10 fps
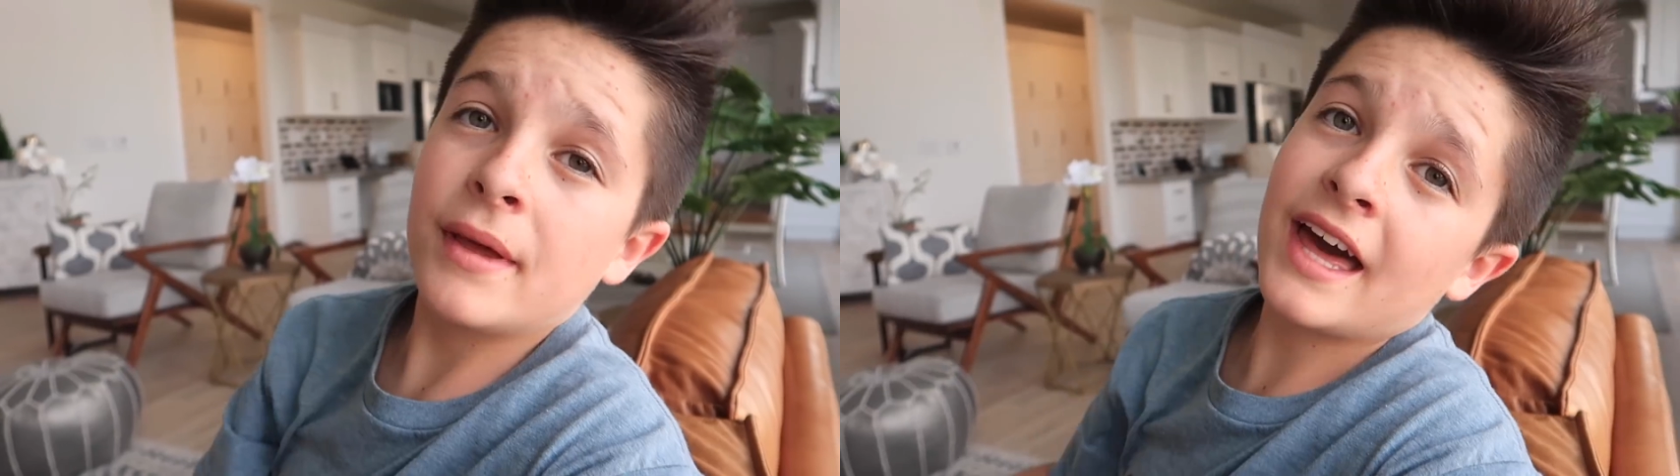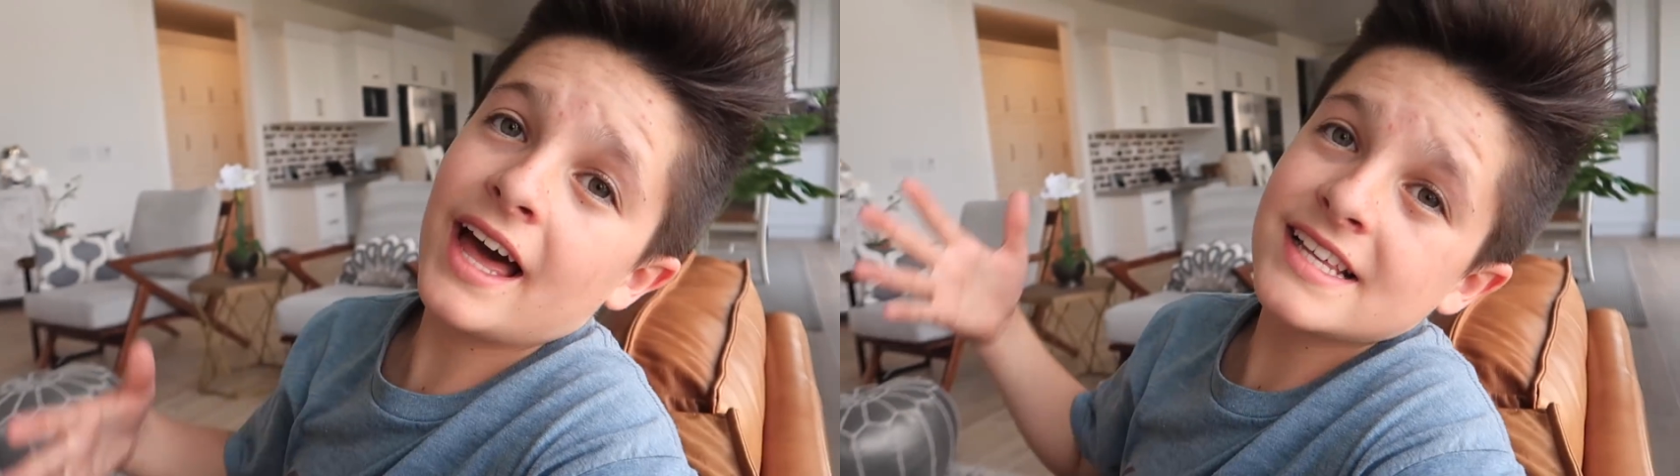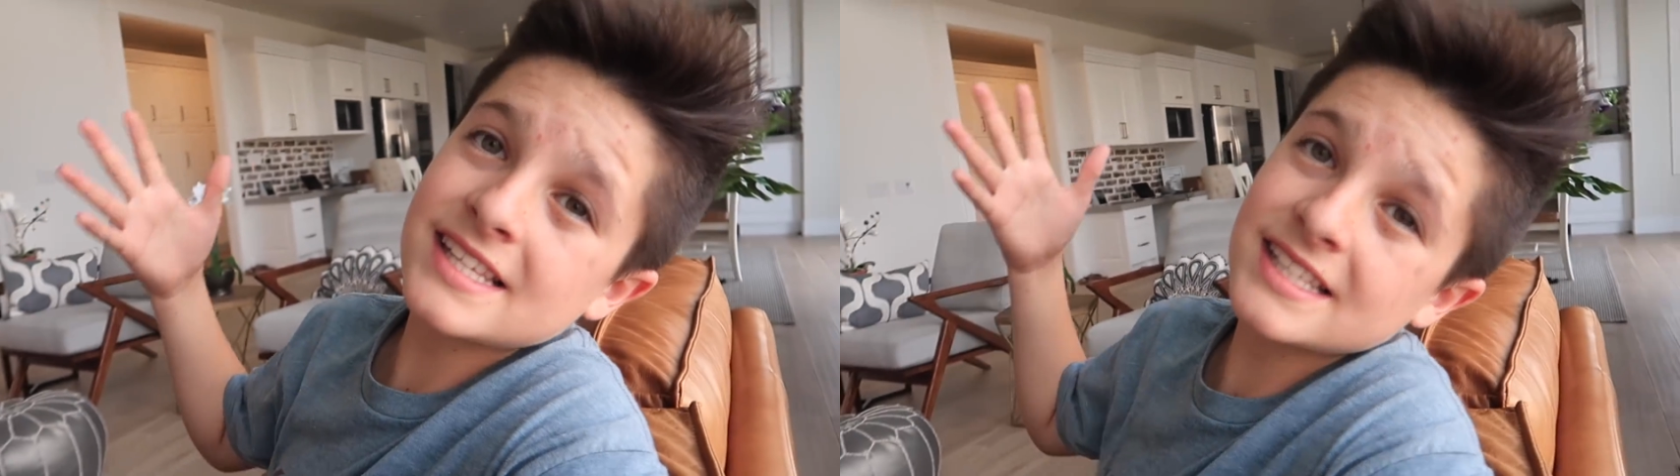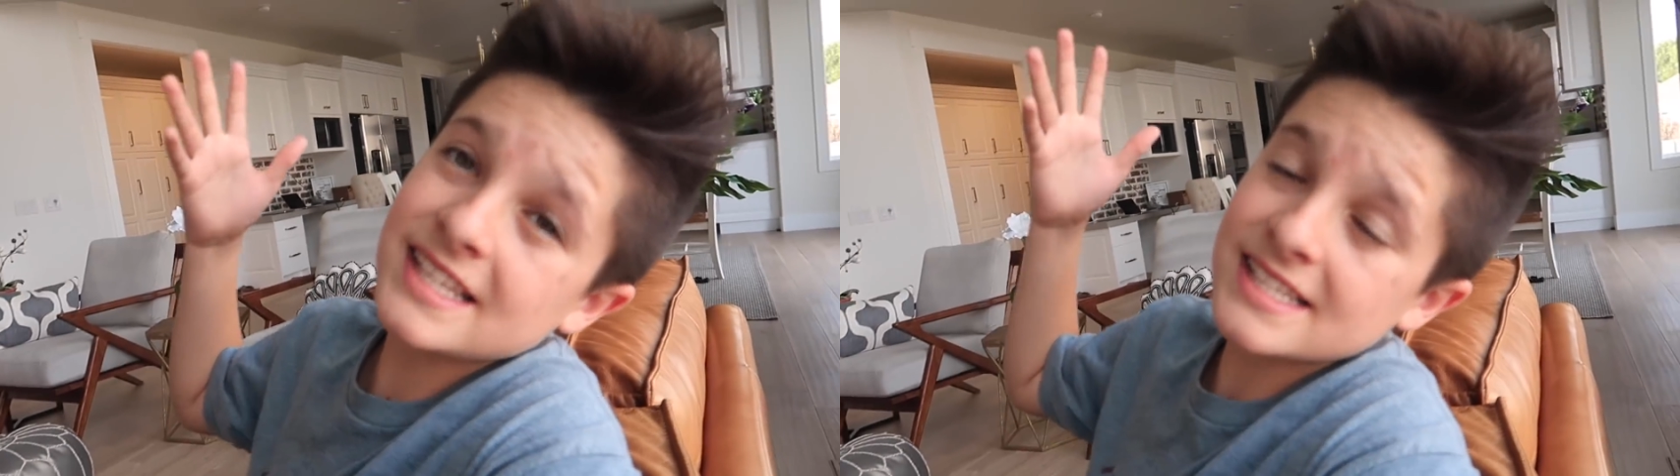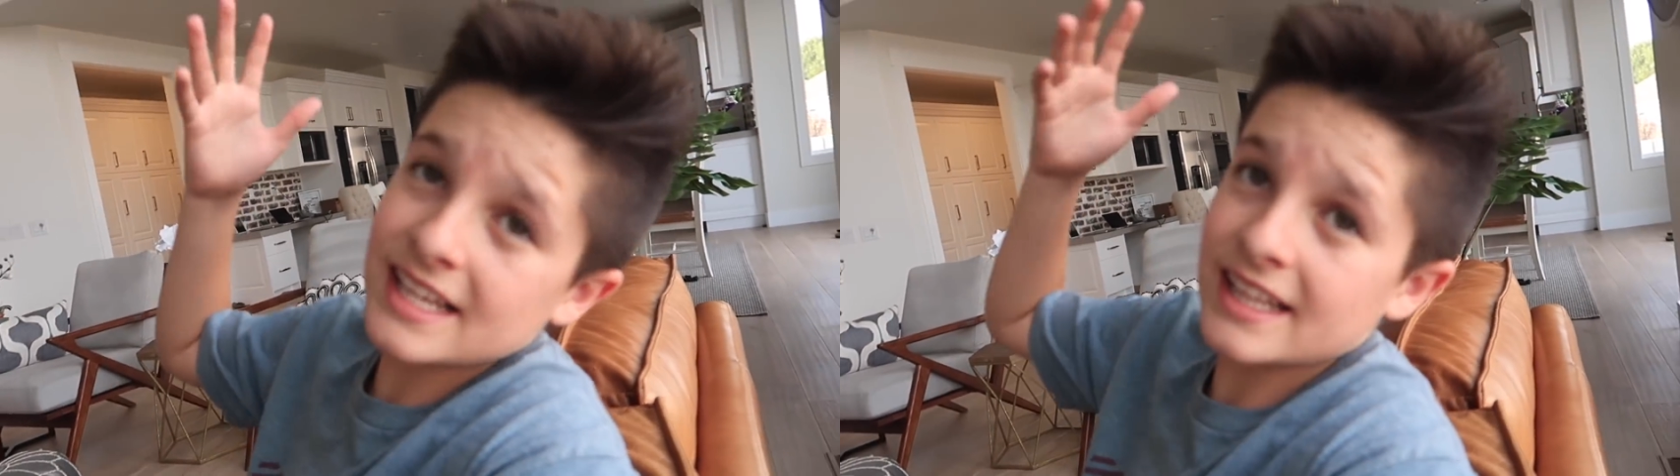because
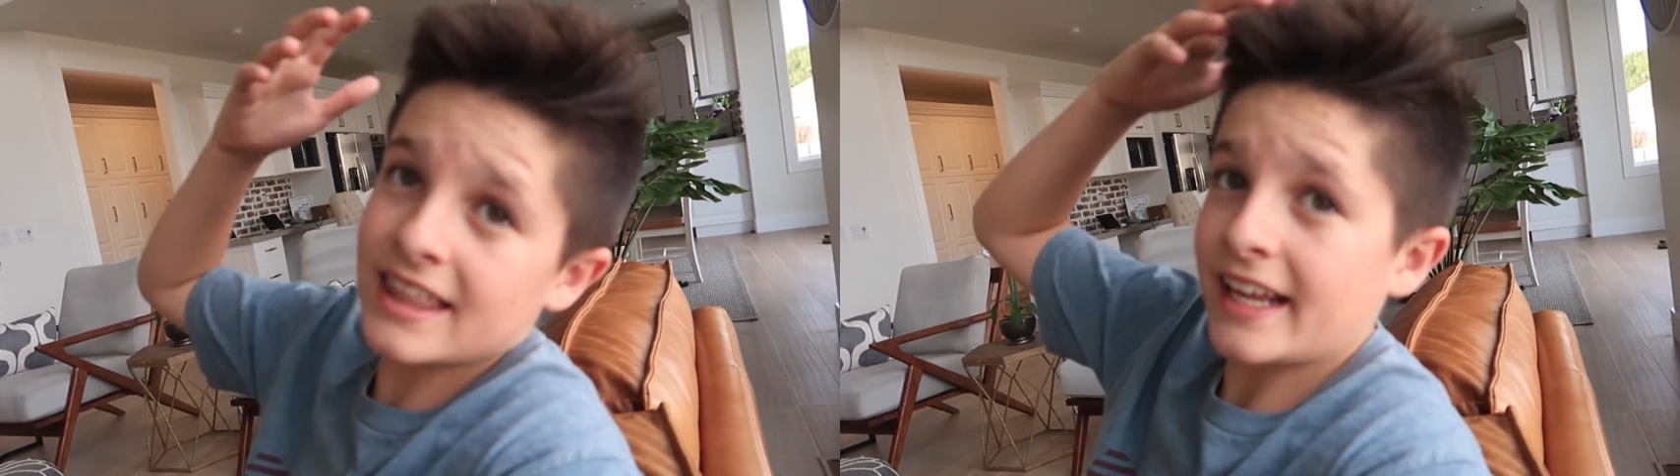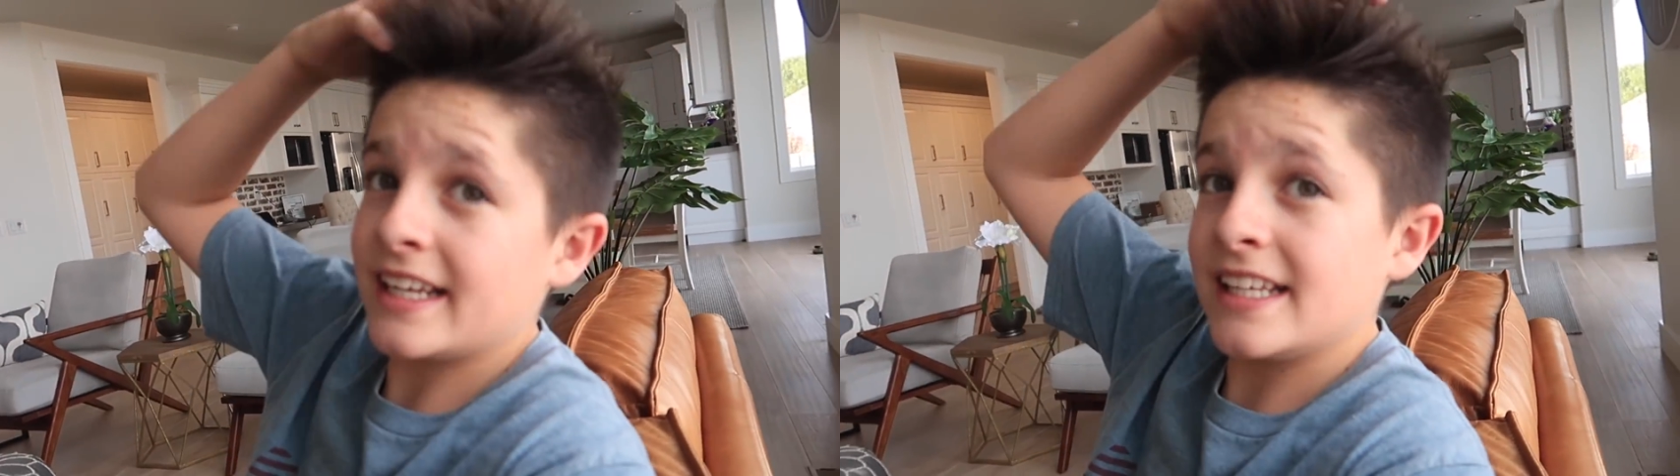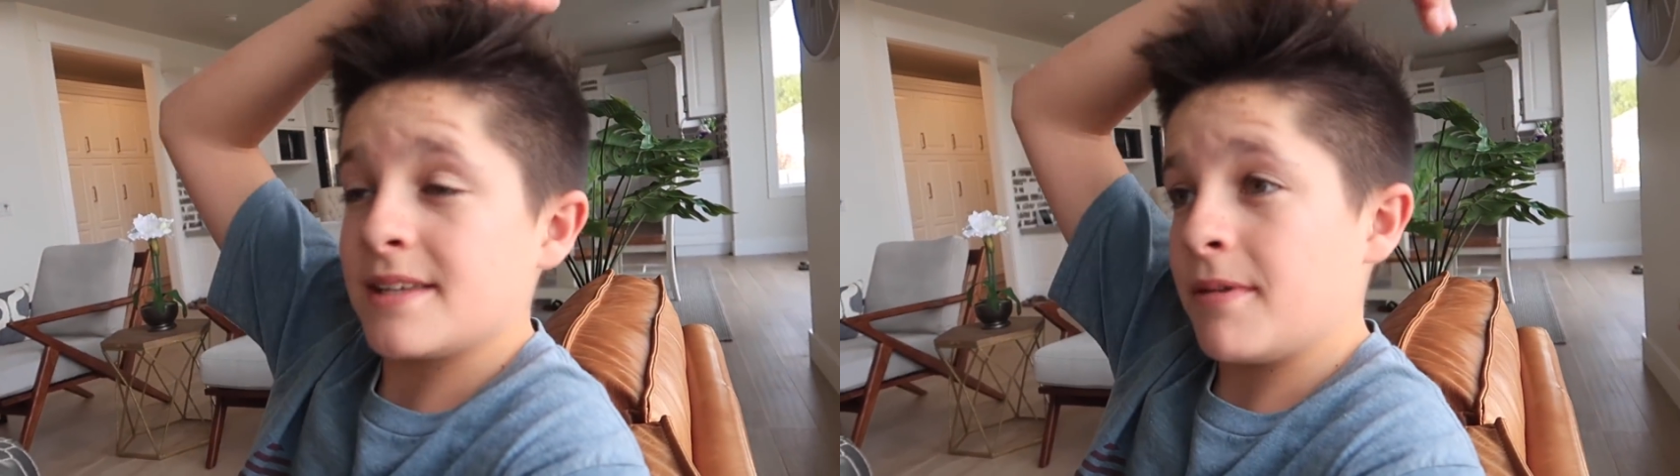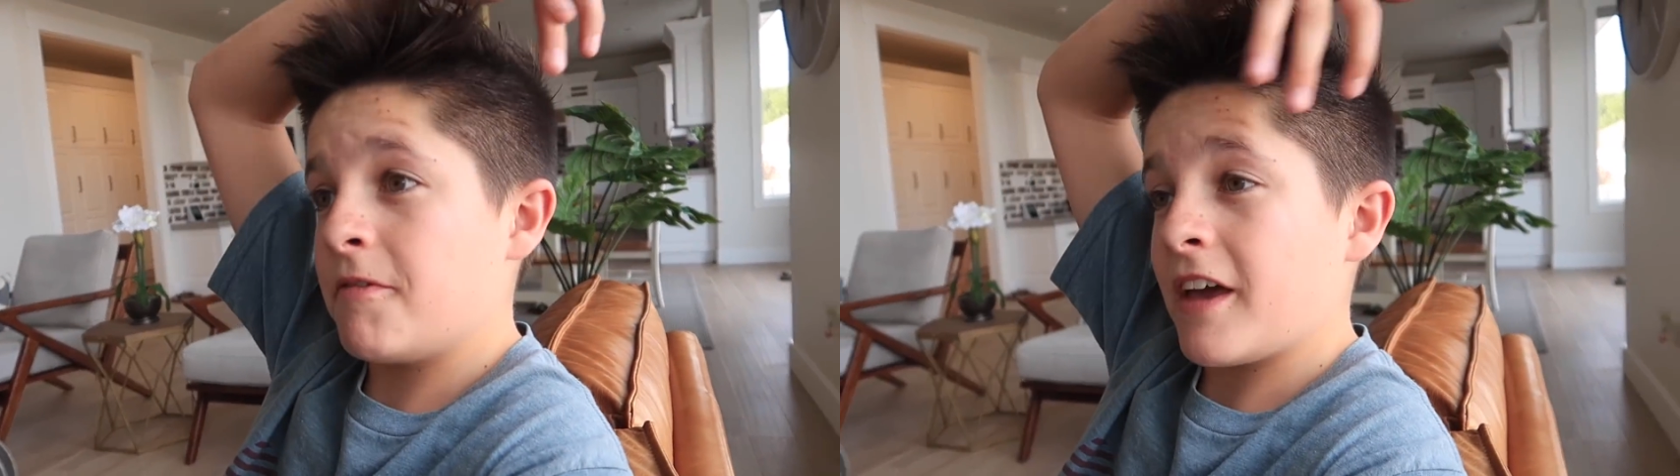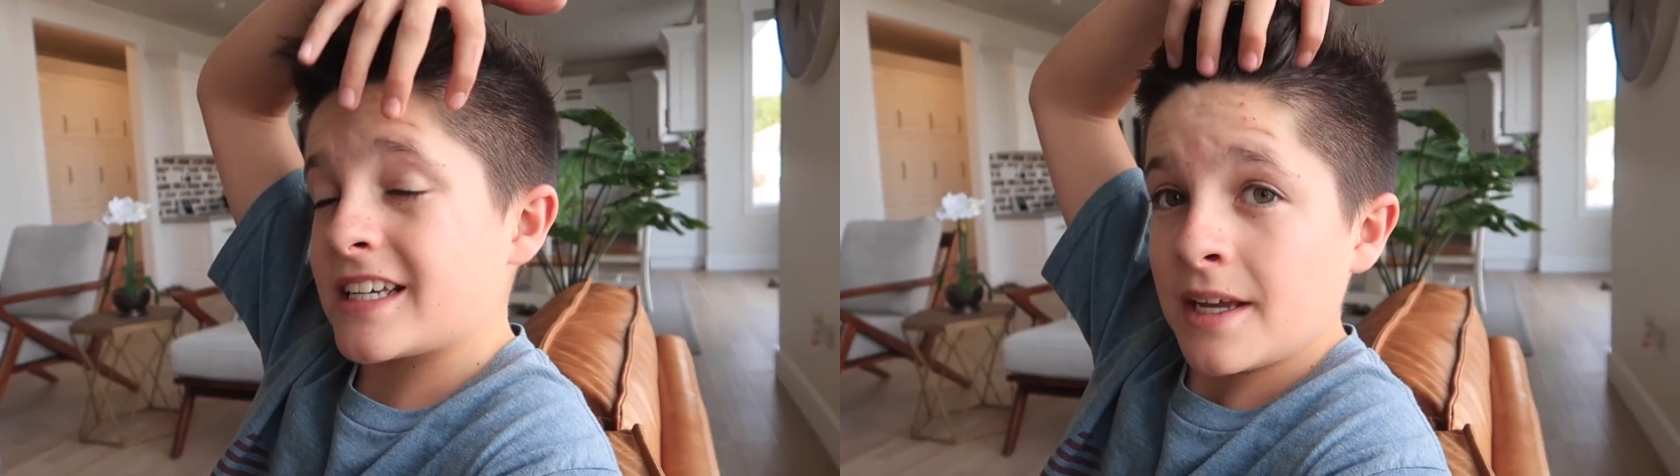since it like needs to be
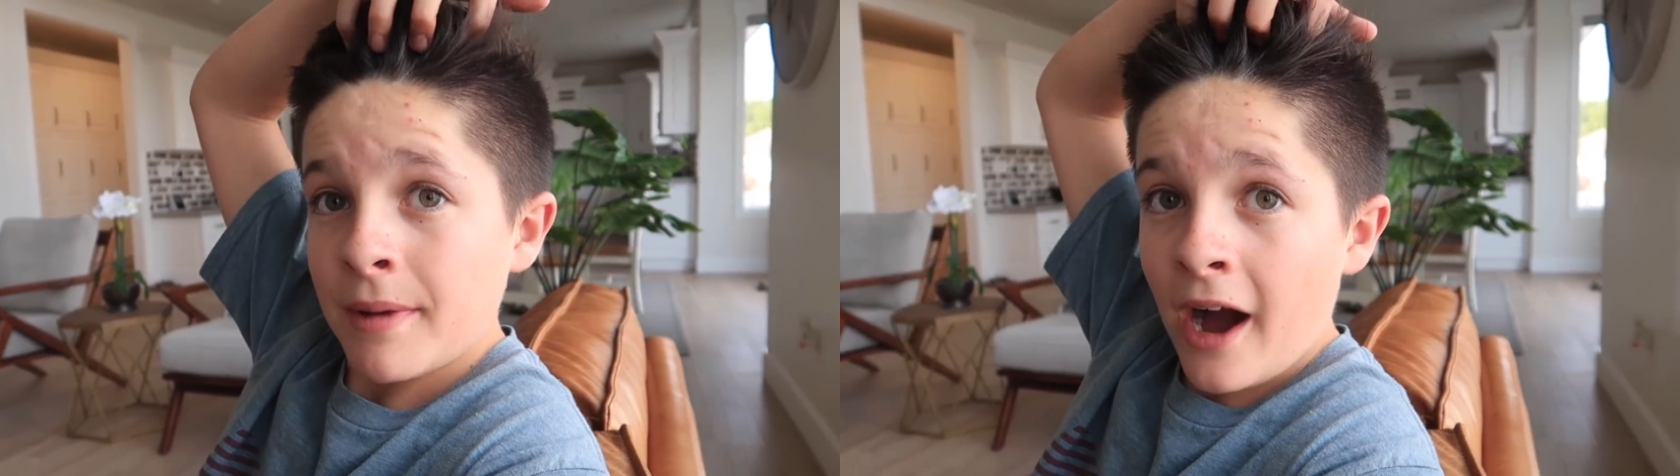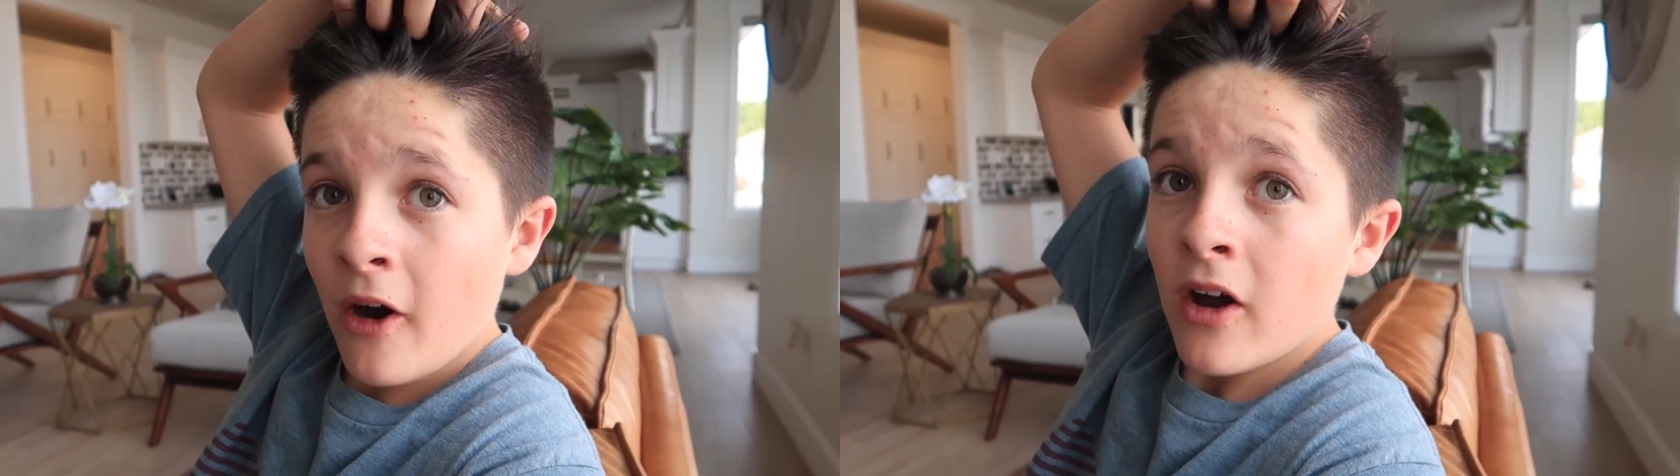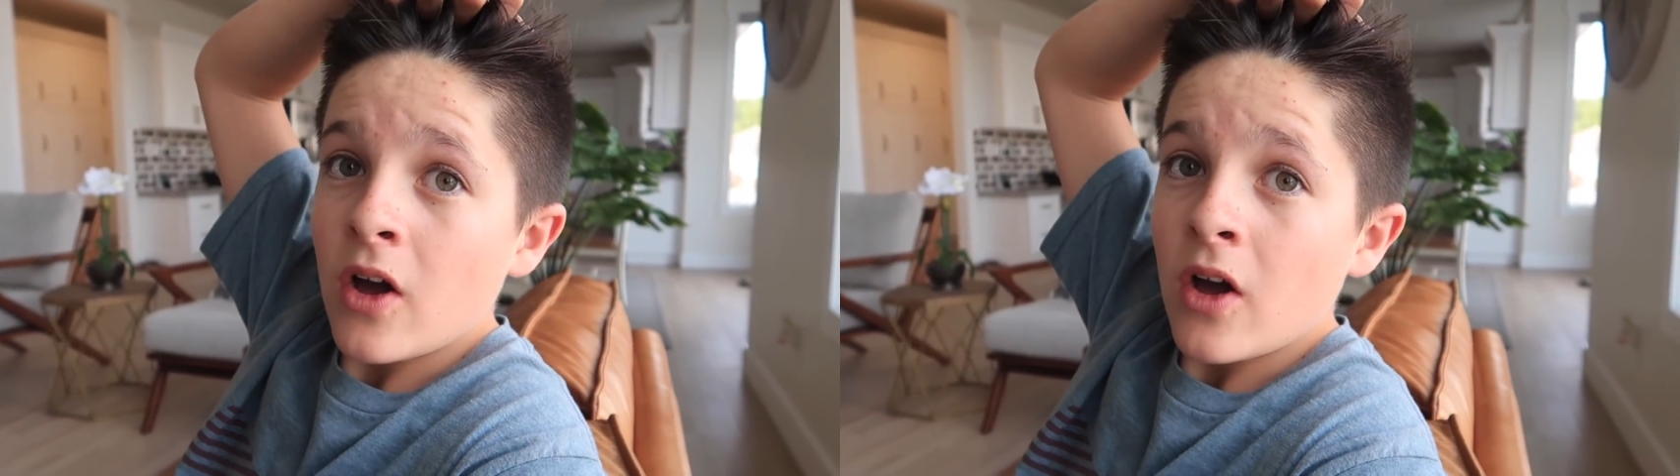fixed somehow,